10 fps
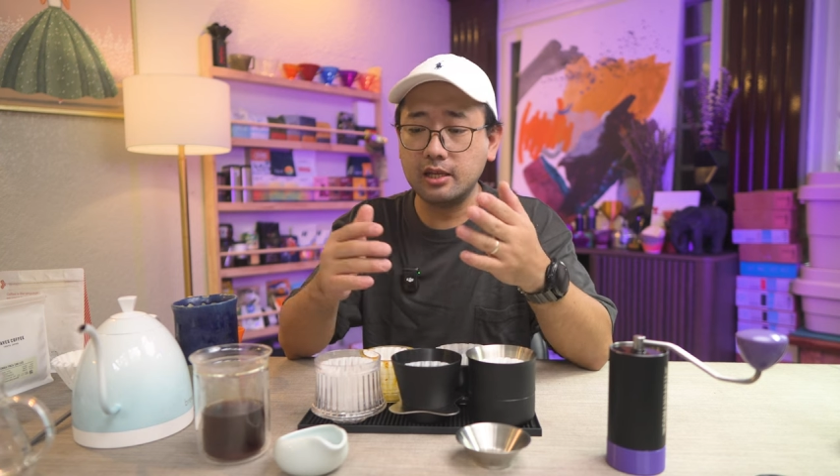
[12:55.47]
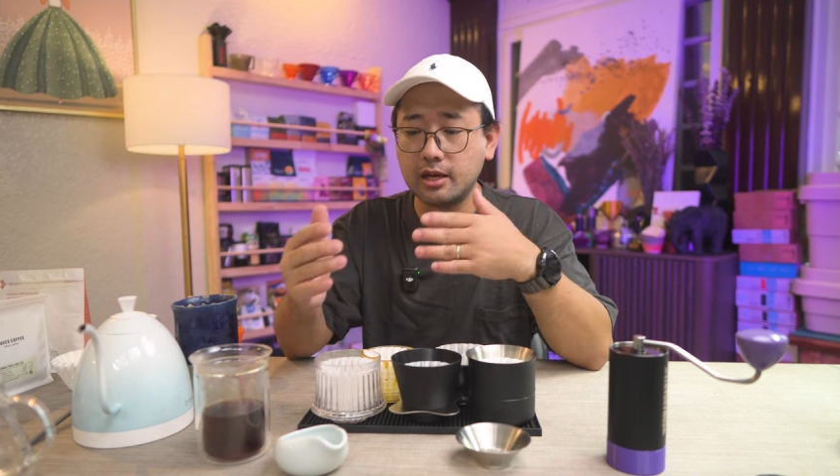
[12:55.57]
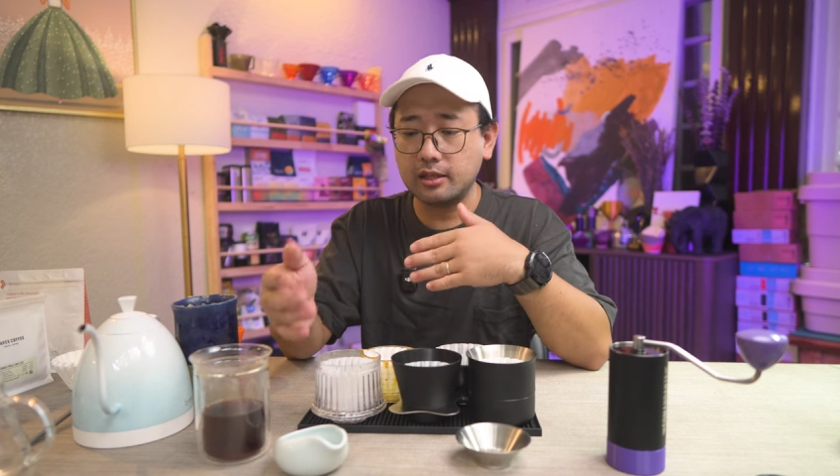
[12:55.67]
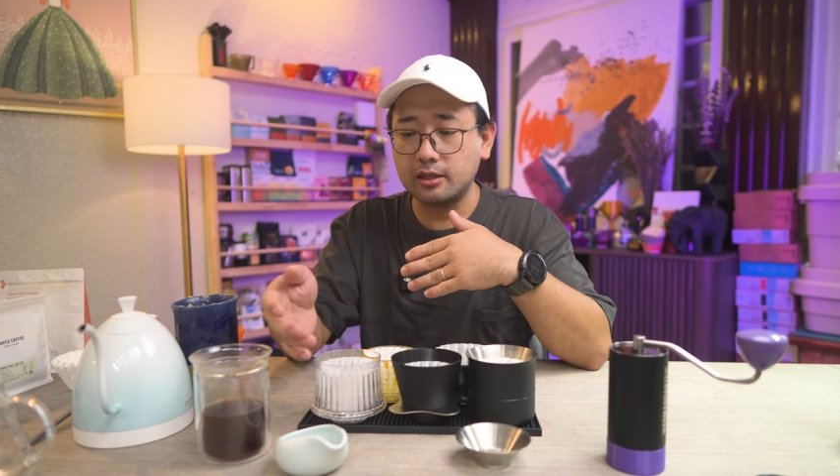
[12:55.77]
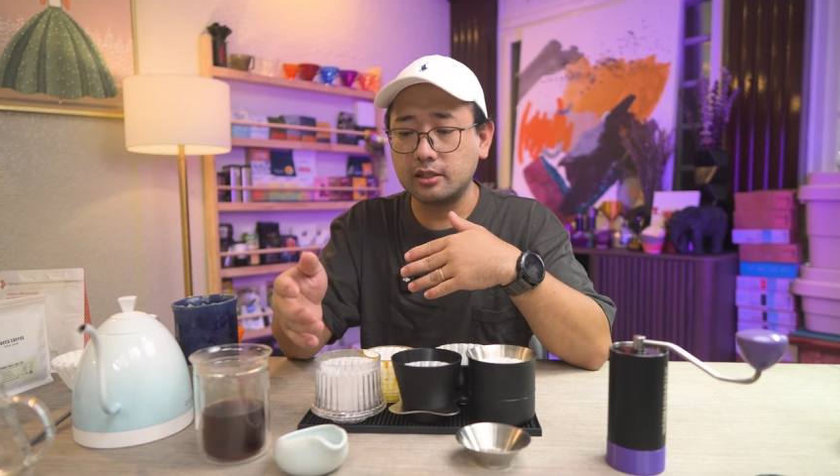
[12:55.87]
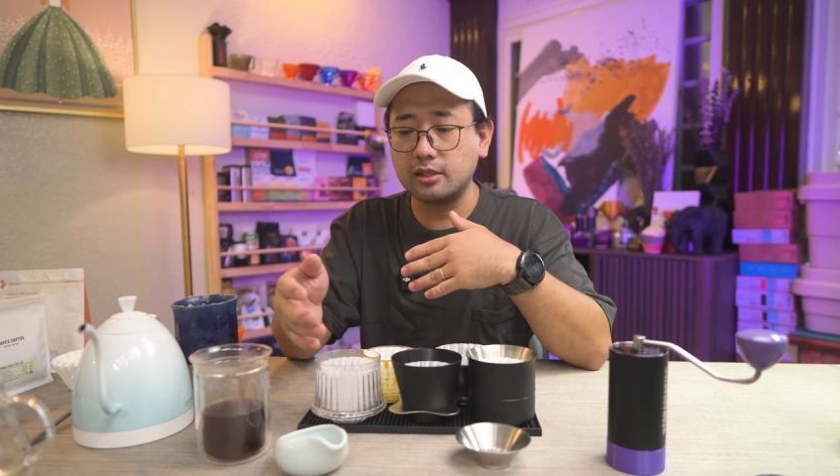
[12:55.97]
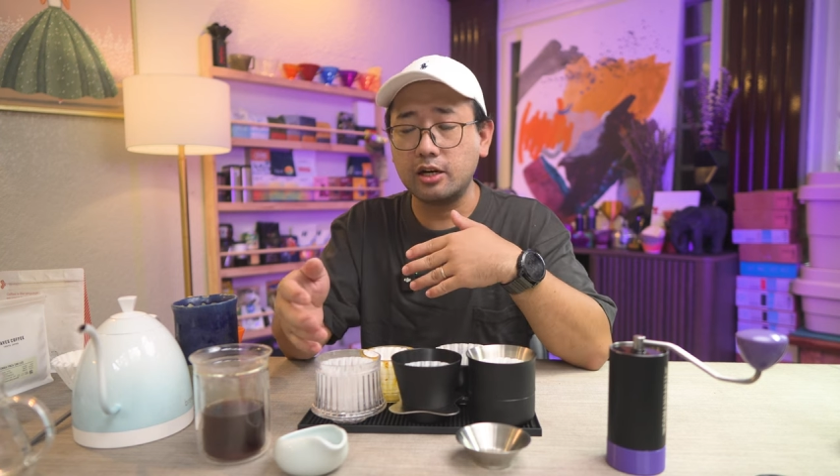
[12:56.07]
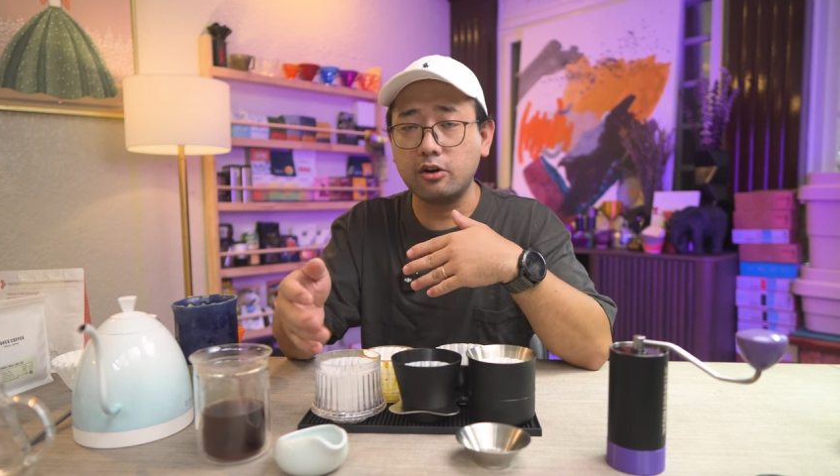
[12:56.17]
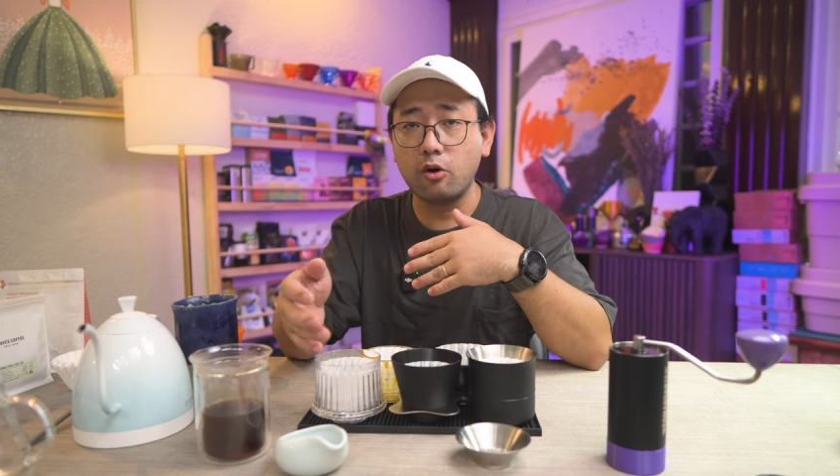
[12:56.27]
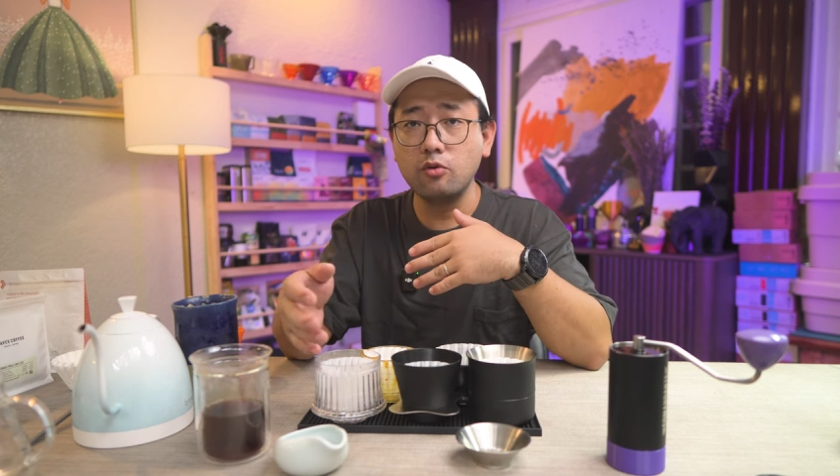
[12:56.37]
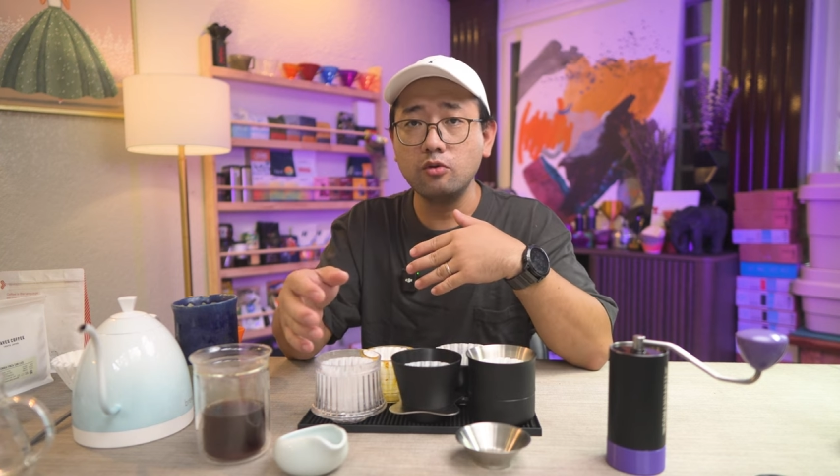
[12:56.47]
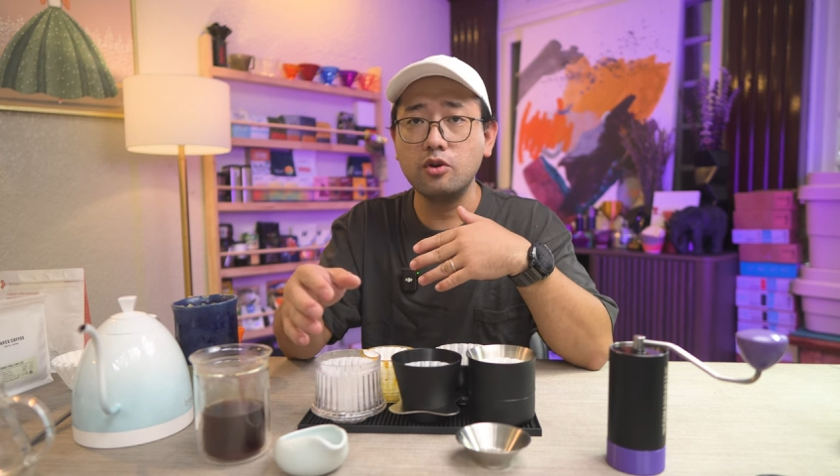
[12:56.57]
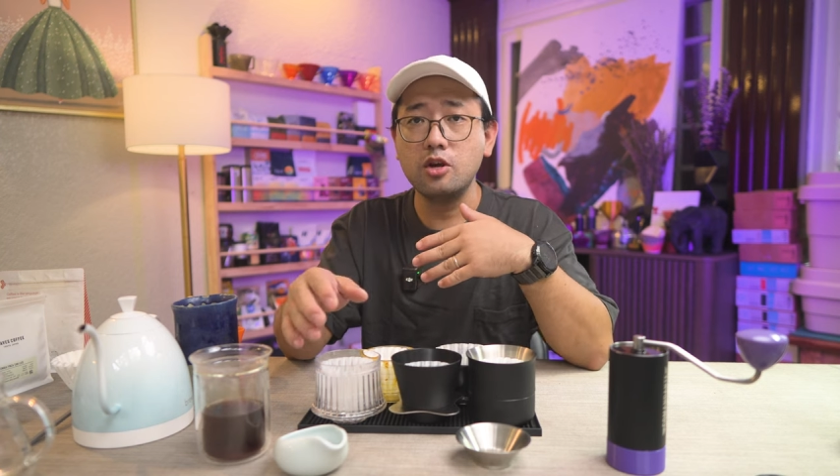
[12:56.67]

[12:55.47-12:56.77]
than the Zero.